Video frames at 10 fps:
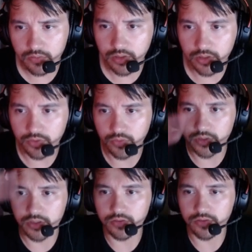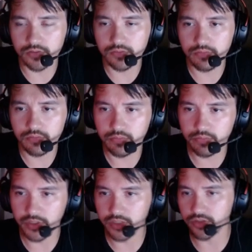I'll do one of those
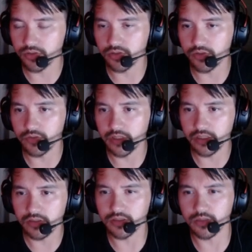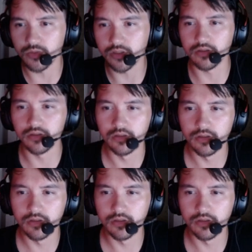pictures over there somewhere.